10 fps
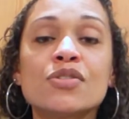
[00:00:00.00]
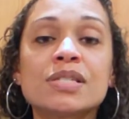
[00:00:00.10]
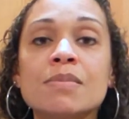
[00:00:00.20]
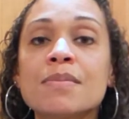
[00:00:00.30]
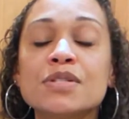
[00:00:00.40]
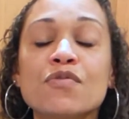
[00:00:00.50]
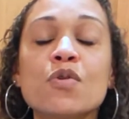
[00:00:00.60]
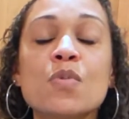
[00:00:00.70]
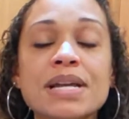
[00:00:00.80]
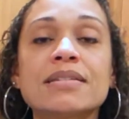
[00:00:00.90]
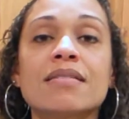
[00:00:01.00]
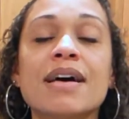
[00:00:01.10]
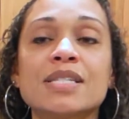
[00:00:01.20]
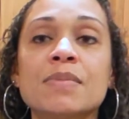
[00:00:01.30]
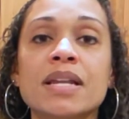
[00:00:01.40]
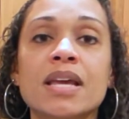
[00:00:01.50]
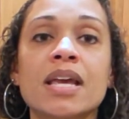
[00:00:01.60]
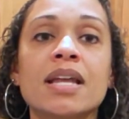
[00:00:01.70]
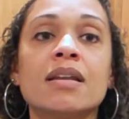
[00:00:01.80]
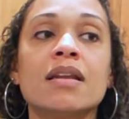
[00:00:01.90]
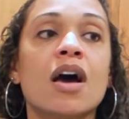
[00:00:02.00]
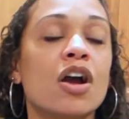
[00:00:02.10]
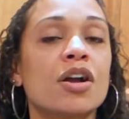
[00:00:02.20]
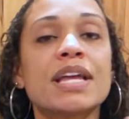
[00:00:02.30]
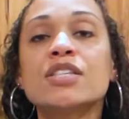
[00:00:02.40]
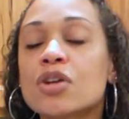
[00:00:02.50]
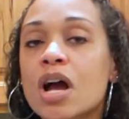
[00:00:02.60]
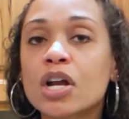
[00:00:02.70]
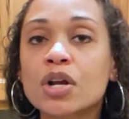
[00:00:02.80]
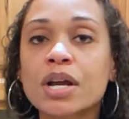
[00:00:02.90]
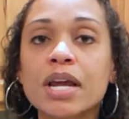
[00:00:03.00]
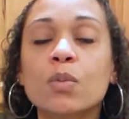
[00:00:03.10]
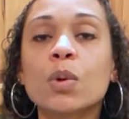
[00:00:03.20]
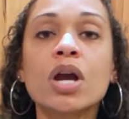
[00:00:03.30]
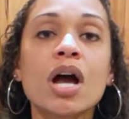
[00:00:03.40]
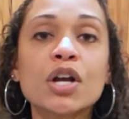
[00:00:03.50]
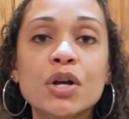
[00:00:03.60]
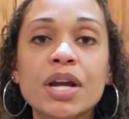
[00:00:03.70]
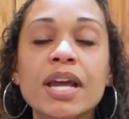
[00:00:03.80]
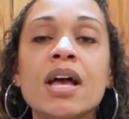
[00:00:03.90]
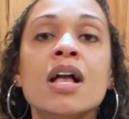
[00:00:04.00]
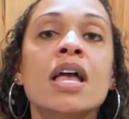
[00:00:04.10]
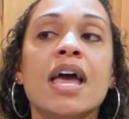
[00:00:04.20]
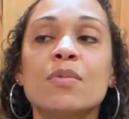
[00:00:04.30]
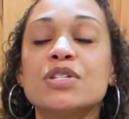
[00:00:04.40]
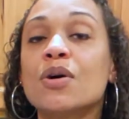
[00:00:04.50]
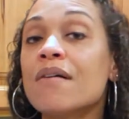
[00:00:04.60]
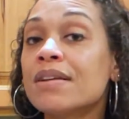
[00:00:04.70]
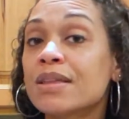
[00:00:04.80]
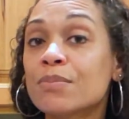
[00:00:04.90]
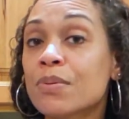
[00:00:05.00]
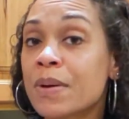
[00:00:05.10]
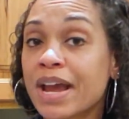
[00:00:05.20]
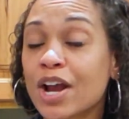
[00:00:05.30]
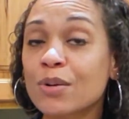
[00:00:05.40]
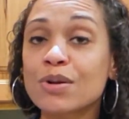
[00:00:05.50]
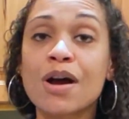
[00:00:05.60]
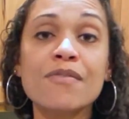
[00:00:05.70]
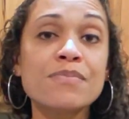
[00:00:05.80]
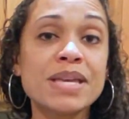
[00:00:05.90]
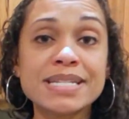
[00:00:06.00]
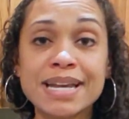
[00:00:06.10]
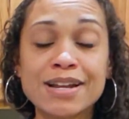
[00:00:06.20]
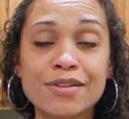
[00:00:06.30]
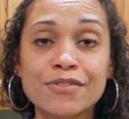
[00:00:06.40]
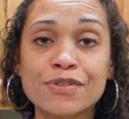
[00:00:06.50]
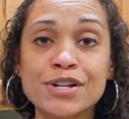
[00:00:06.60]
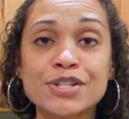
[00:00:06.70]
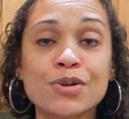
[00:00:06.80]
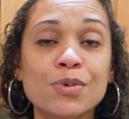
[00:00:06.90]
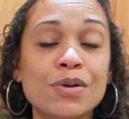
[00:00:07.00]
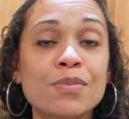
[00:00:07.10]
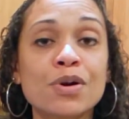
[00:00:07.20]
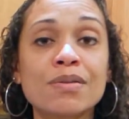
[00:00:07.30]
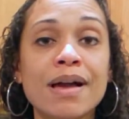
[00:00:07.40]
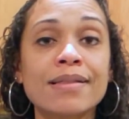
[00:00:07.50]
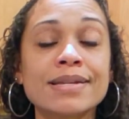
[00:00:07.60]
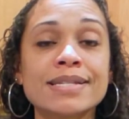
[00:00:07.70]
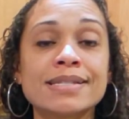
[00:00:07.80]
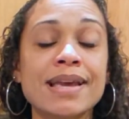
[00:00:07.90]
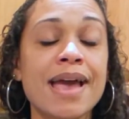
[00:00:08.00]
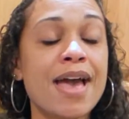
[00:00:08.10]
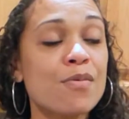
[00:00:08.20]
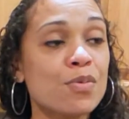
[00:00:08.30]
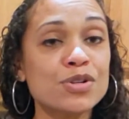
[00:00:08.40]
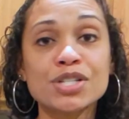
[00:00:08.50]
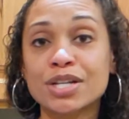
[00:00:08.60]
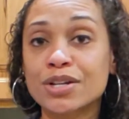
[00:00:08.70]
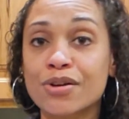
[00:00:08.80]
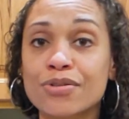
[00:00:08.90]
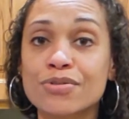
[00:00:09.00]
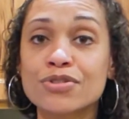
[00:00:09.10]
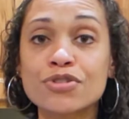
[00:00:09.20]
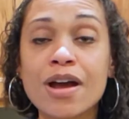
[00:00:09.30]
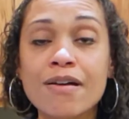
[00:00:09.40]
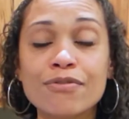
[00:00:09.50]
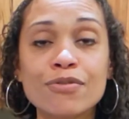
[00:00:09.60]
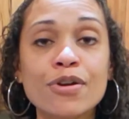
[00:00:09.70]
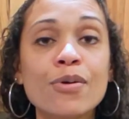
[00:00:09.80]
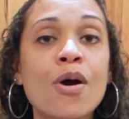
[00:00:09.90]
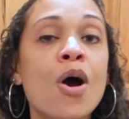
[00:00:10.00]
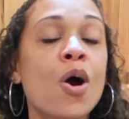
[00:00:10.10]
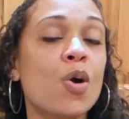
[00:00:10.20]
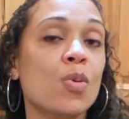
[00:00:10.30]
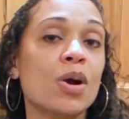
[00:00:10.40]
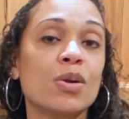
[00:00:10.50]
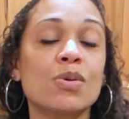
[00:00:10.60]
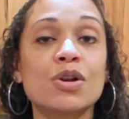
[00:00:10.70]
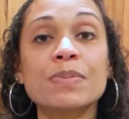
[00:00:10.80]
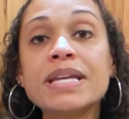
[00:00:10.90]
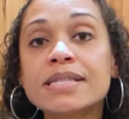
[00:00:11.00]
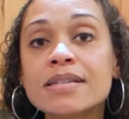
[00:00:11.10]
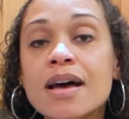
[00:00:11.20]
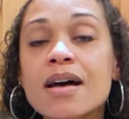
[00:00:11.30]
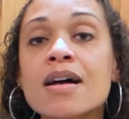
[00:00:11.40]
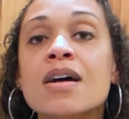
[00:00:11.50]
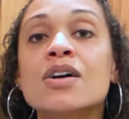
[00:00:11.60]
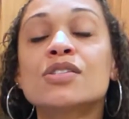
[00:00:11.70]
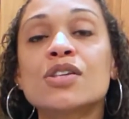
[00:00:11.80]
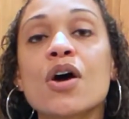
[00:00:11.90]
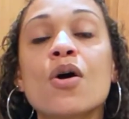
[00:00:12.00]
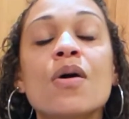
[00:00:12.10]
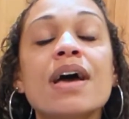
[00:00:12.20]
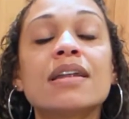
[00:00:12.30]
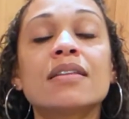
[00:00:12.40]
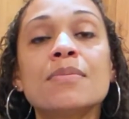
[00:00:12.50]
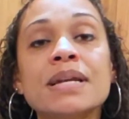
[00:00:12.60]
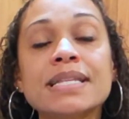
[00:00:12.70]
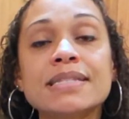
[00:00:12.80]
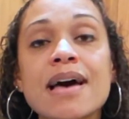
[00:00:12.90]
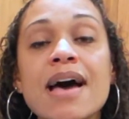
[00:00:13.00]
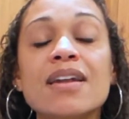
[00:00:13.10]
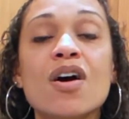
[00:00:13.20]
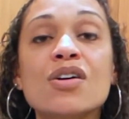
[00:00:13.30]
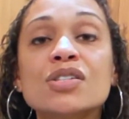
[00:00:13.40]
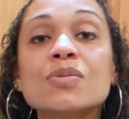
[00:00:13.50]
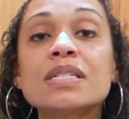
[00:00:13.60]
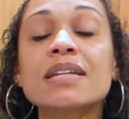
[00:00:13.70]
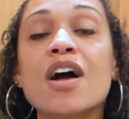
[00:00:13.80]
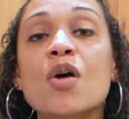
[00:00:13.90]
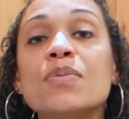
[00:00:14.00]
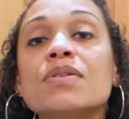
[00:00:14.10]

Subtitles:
sometimes if we wait till the last minute and our kids are hungry, we're hungry, and we don't have anything prepared, we don't have meat taken out of the freezer, we're more likely to say, hey, well, we're just going to go through the drive-thru, or we're going to order pizza. So it eliminates that. Also, it's going to help